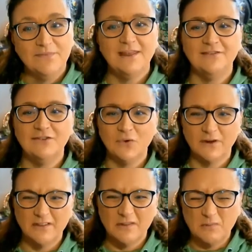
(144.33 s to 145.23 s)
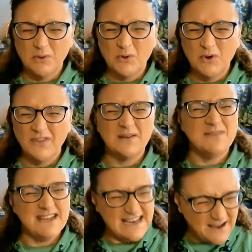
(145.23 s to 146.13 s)
is to explore them
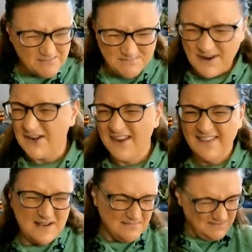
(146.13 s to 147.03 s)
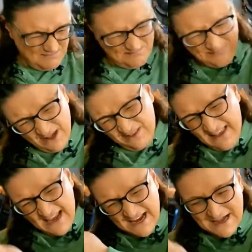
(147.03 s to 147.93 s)
and not bury them.
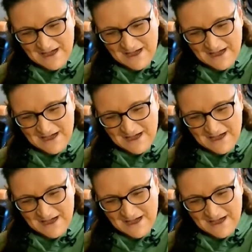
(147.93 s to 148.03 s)
Bazinga!